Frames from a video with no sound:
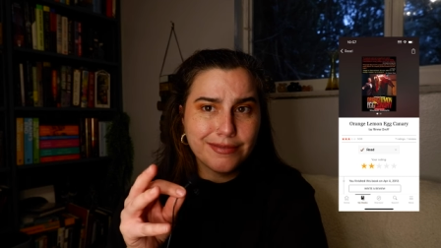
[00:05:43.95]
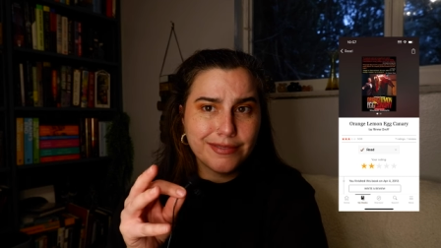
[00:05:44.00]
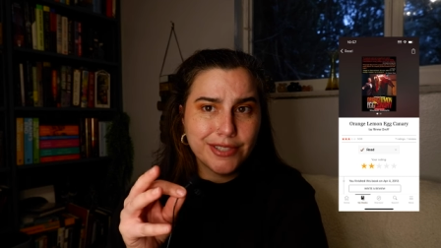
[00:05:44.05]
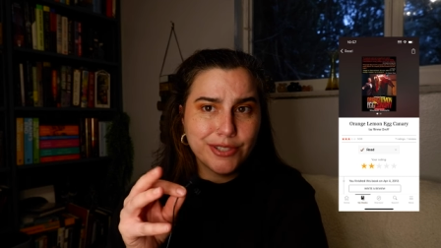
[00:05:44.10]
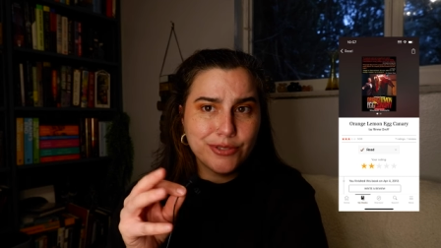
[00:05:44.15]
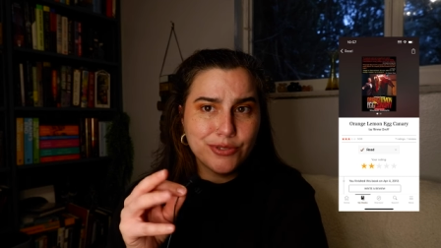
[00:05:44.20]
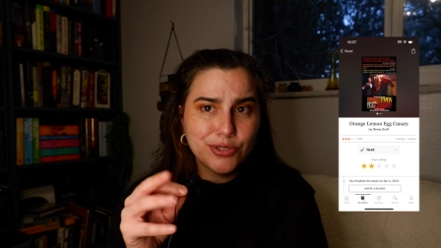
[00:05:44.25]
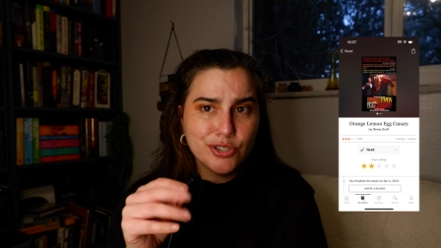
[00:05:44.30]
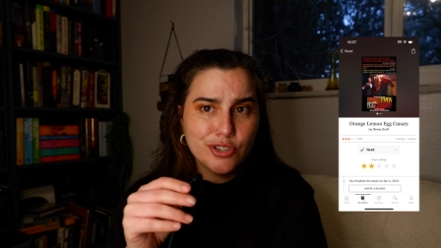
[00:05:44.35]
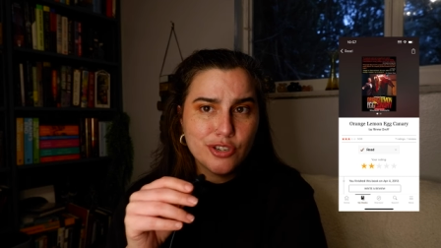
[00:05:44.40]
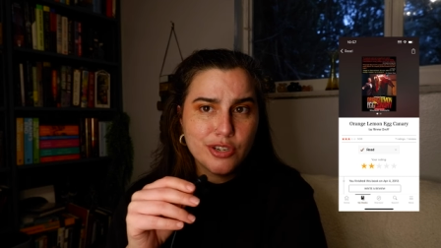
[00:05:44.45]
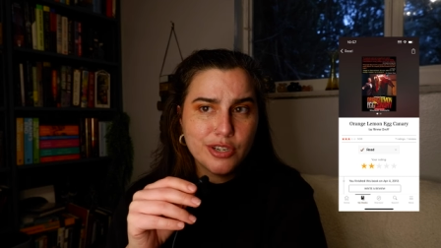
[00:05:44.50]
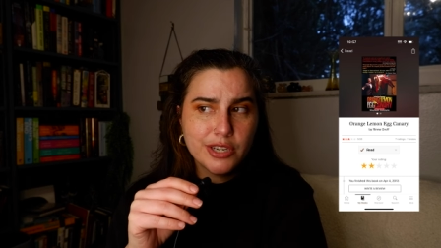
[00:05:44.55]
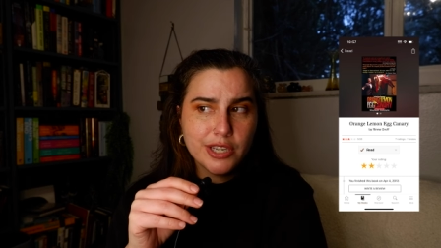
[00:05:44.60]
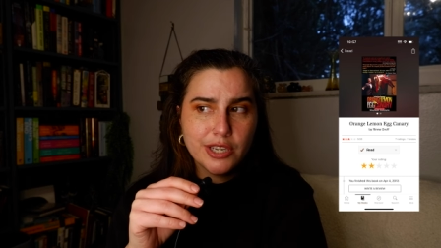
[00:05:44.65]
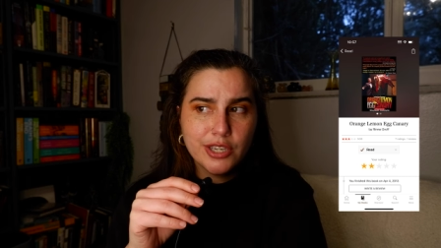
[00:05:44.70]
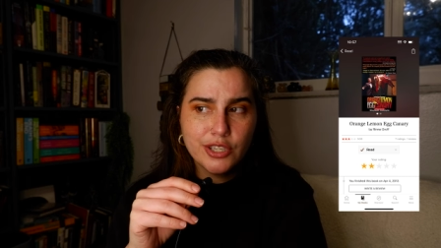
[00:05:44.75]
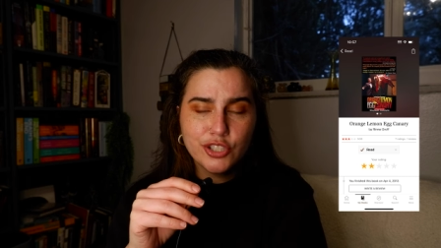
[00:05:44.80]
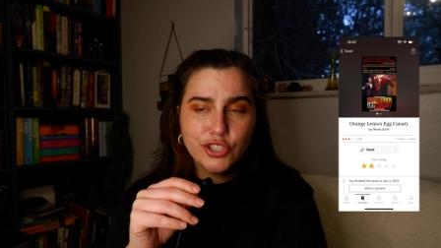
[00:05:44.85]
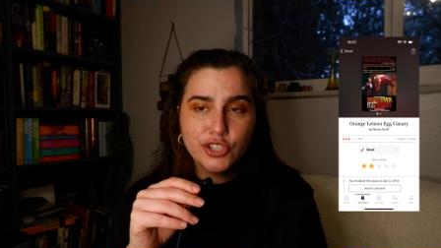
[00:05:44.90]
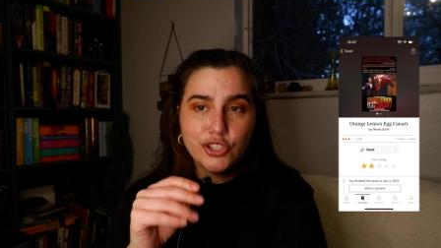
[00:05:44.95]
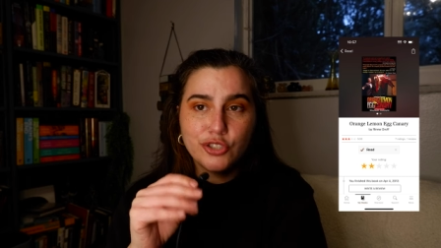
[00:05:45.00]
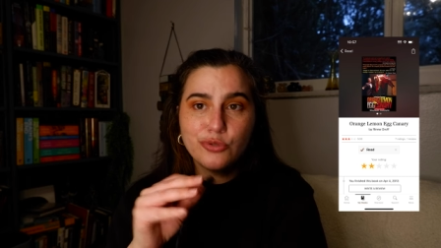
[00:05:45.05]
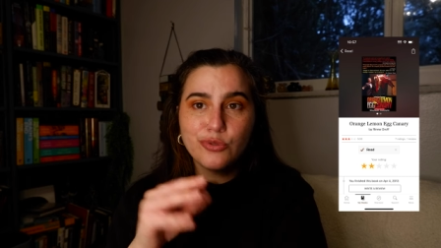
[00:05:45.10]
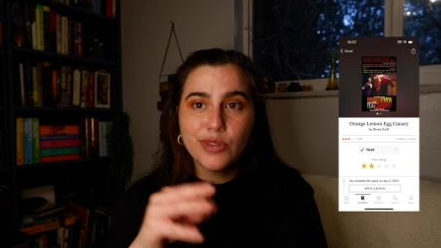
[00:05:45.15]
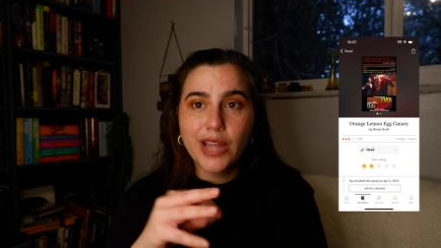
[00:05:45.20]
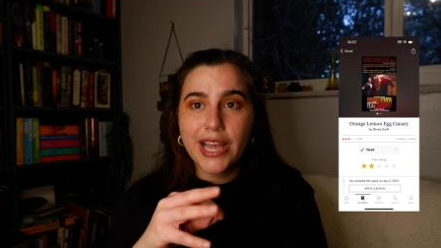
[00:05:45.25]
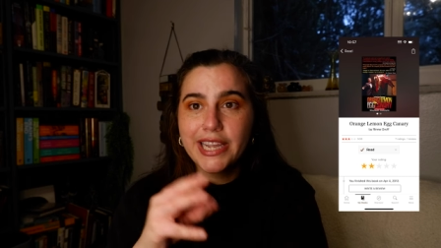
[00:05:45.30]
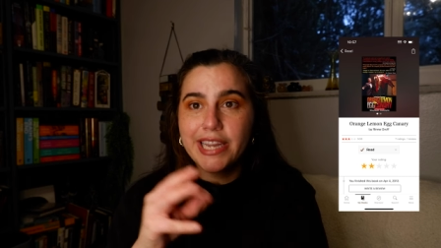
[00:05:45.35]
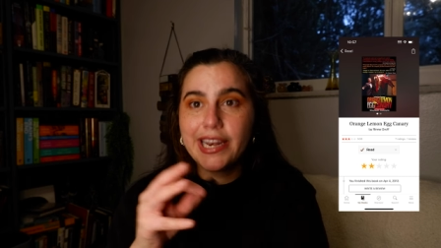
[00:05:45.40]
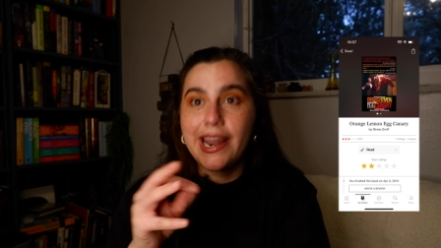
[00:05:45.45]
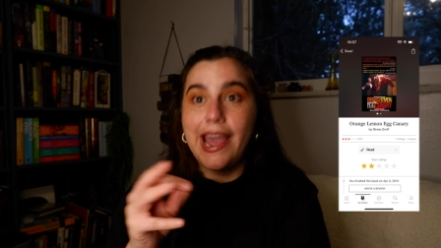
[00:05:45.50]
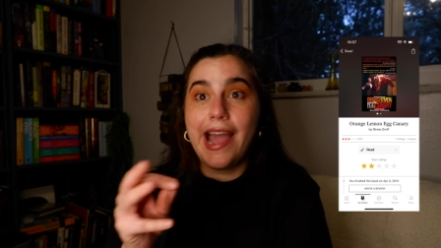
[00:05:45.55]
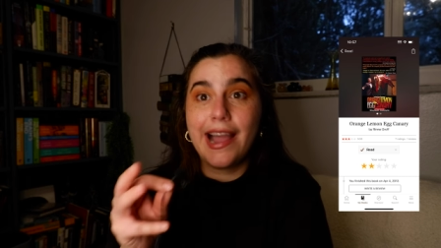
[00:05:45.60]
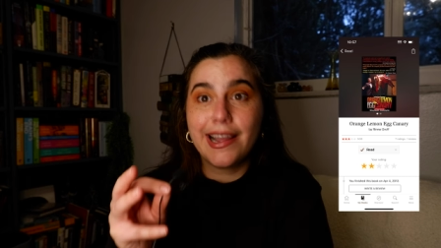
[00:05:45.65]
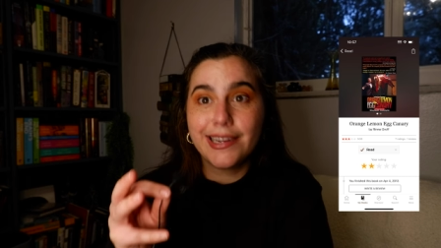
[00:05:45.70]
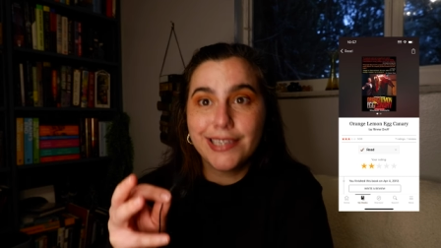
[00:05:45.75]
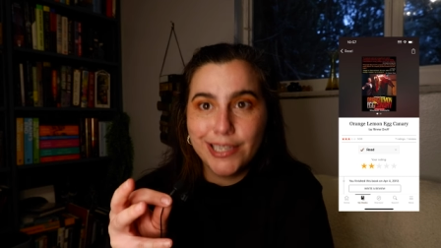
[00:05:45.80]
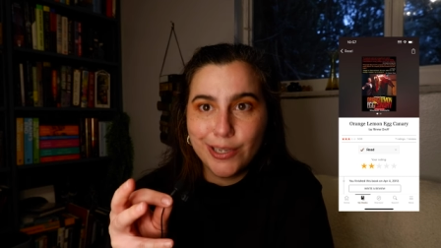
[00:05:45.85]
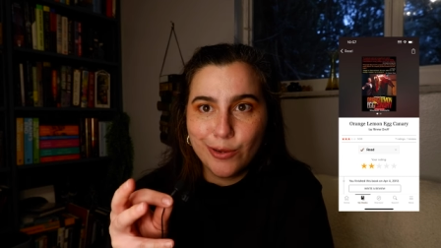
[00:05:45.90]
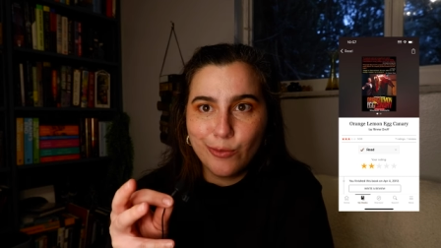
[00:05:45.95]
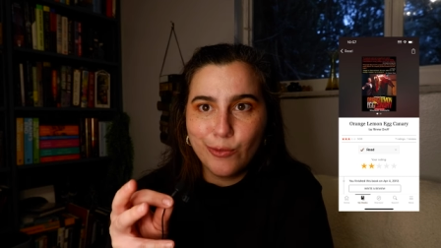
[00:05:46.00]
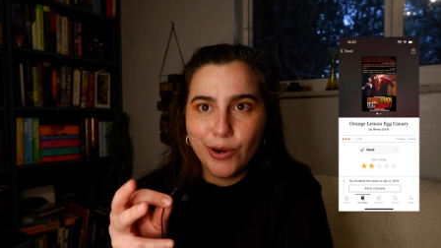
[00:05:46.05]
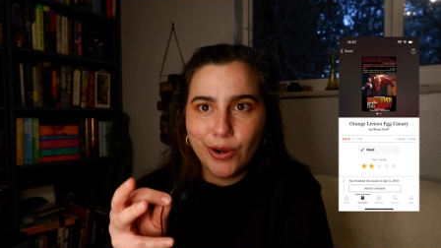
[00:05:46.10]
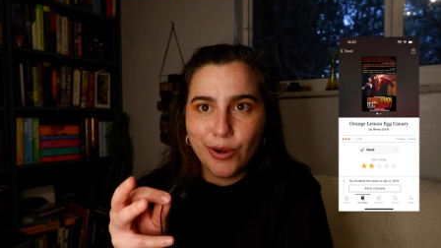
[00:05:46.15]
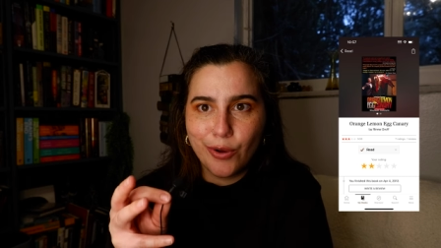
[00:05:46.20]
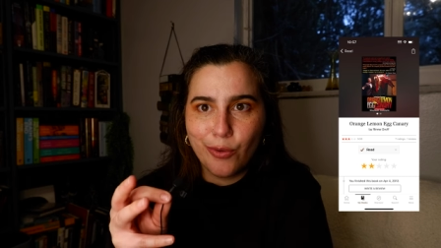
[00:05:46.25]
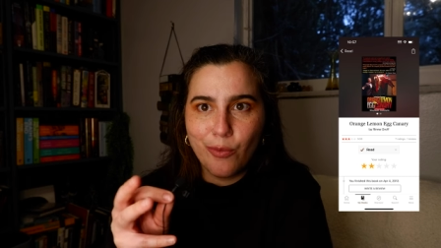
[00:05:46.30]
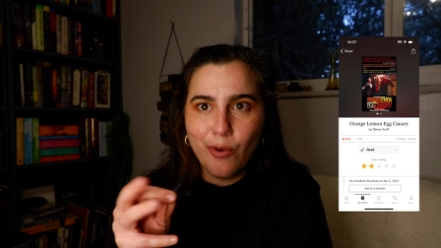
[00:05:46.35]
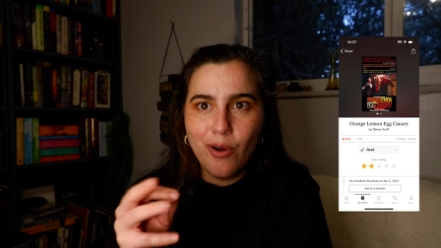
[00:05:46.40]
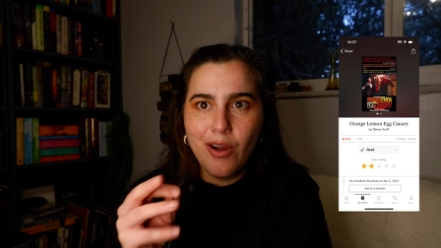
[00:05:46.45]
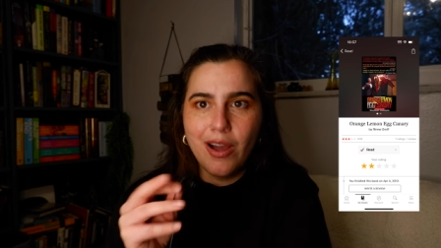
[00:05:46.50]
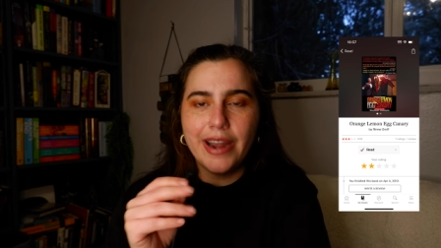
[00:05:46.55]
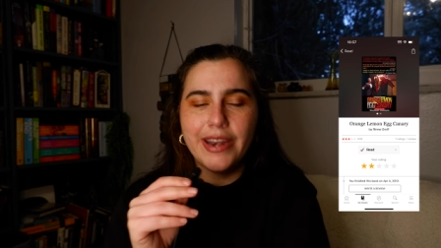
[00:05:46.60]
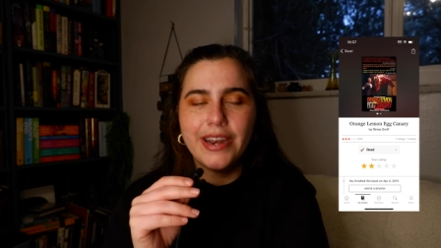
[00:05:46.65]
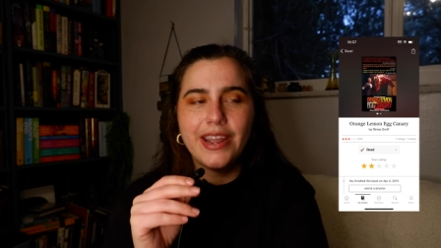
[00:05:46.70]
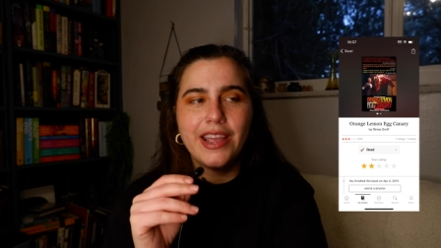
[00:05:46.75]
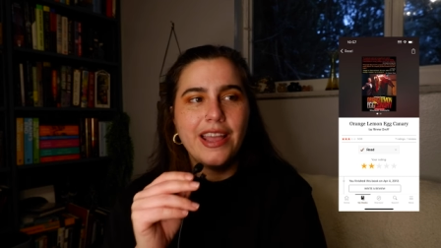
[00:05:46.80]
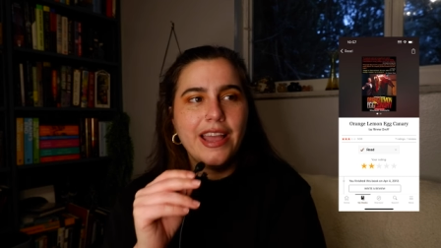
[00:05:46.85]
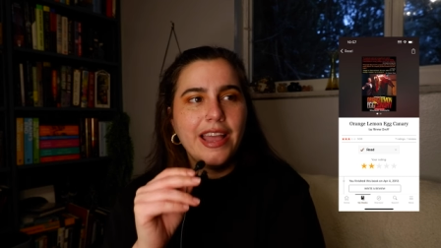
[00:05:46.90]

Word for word: you should do like an acting 101